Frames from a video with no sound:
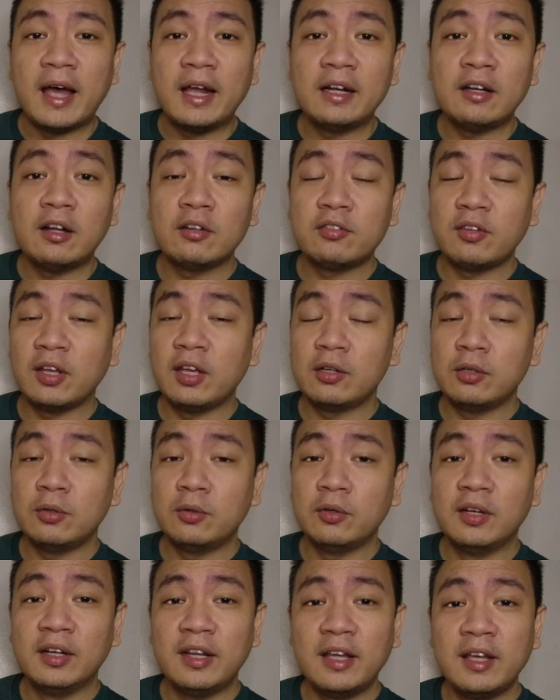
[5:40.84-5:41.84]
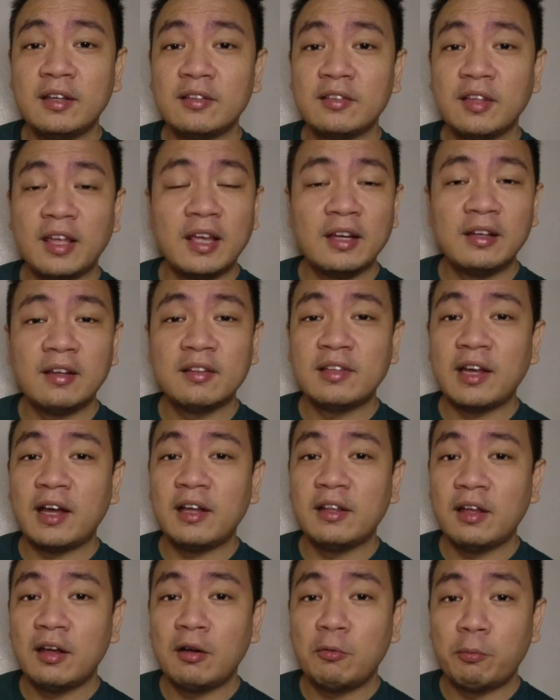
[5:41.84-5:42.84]
I'll also include links in
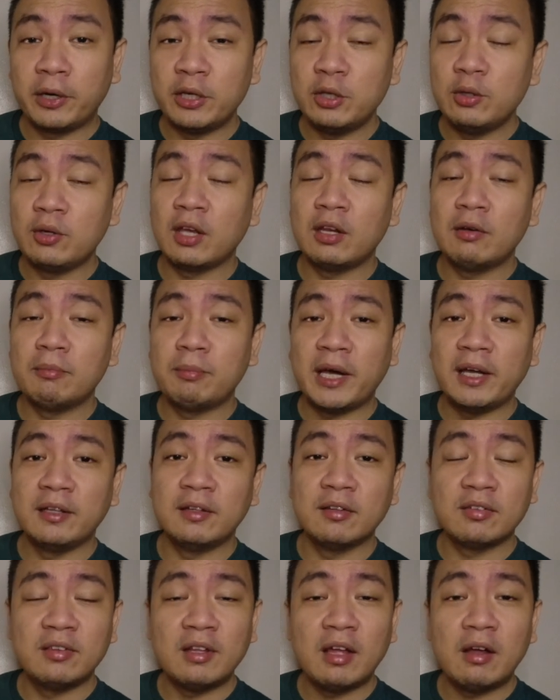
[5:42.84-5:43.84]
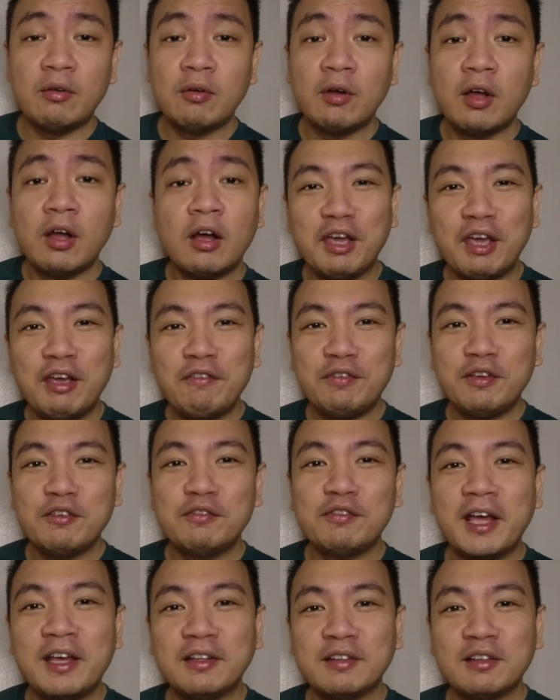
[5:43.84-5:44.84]
Lazada where you can buy this now. If
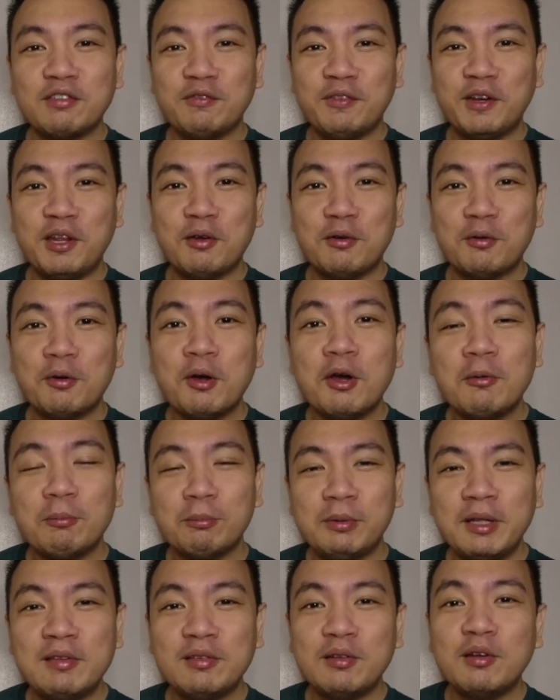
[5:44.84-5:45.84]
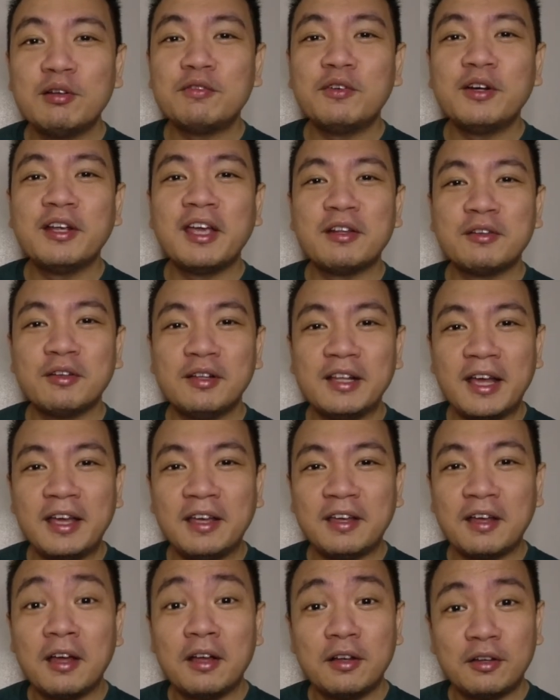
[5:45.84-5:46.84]
you've liked this video, please don't forget to
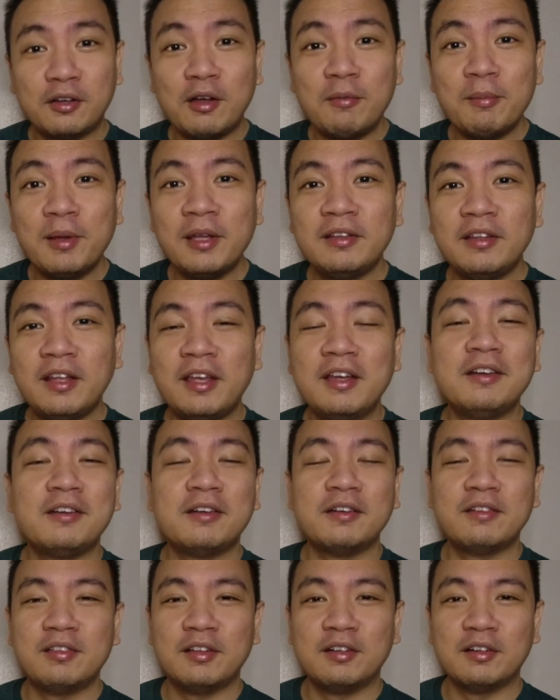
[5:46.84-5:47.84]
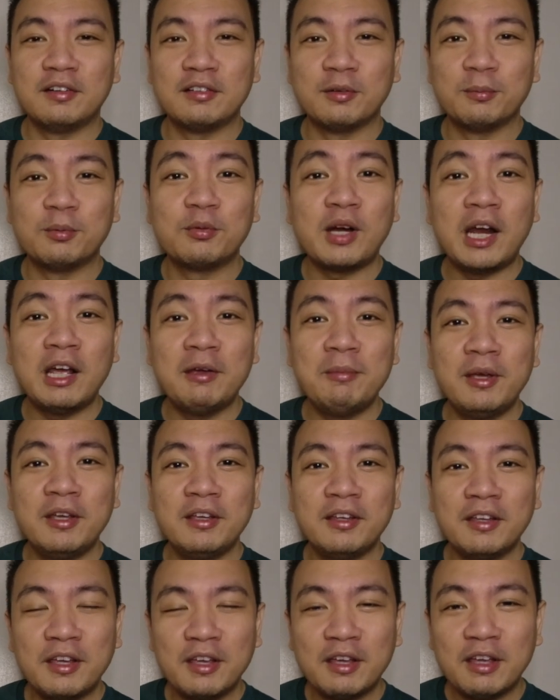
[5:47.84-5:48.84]
like, comment, and consider
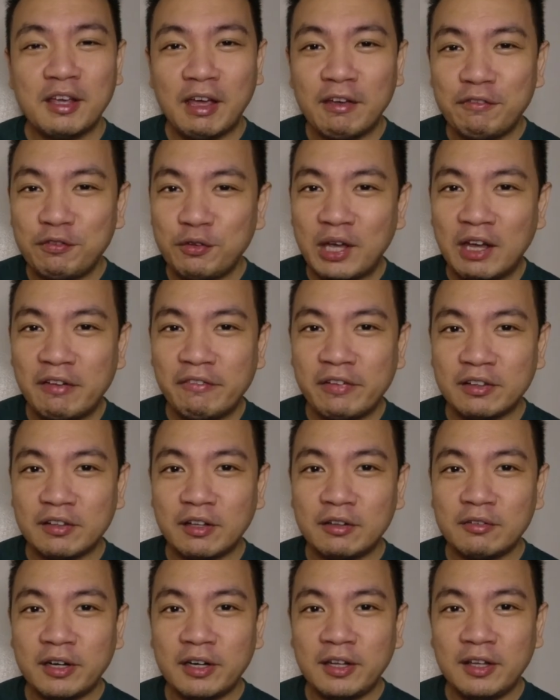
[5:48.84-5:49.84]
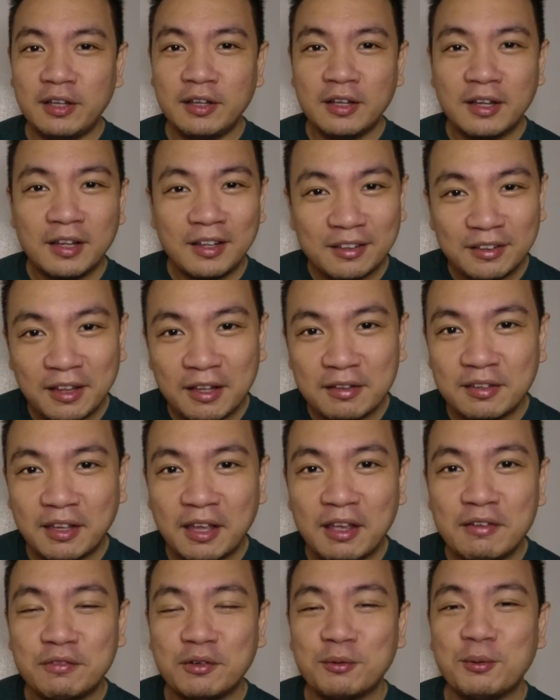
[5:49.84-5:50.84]
subscribing. If you haven't already, thanks
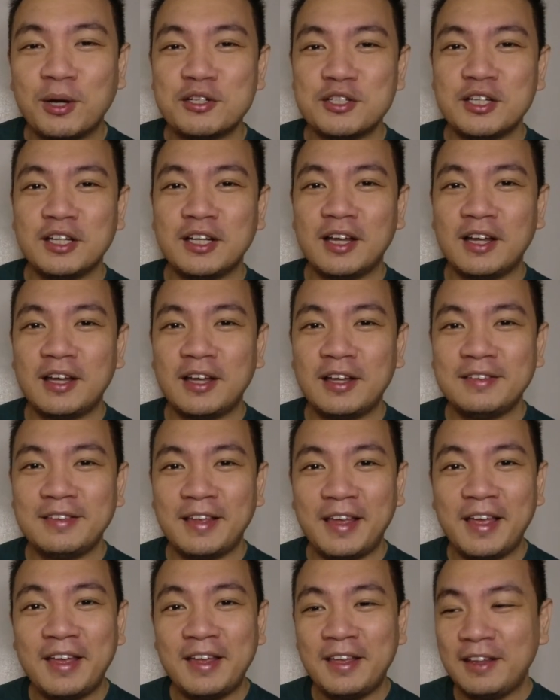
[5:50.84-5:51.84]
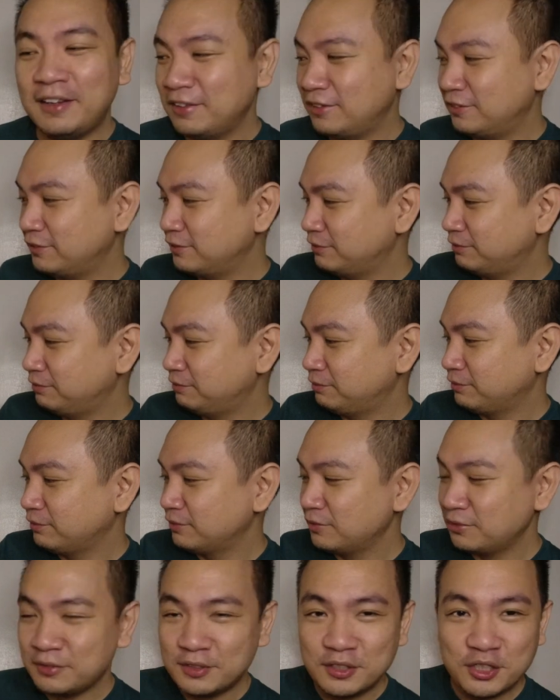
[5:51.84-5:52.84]
again for watching, guys, and
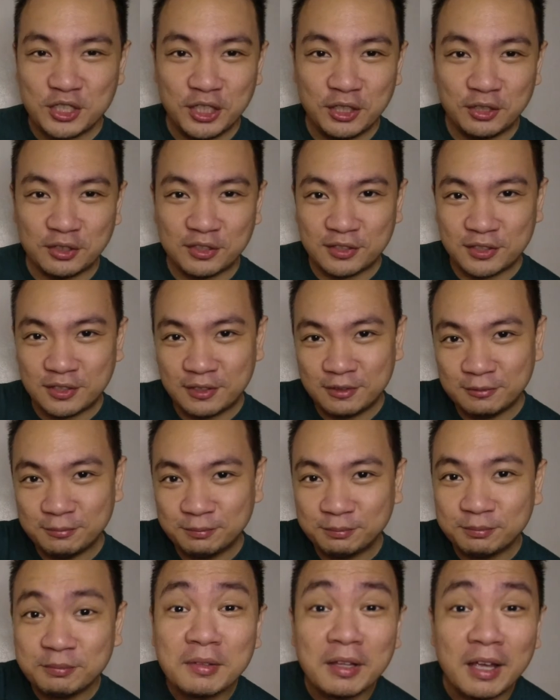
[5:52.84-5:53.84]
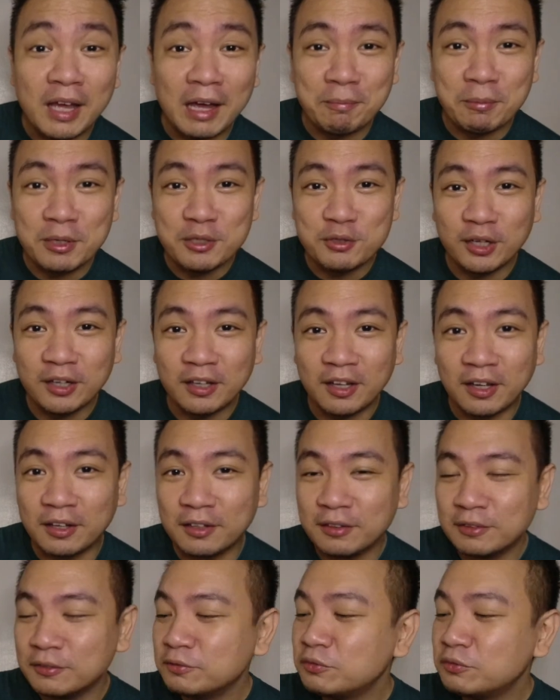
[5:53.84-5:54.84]
cheers! Happy drinking!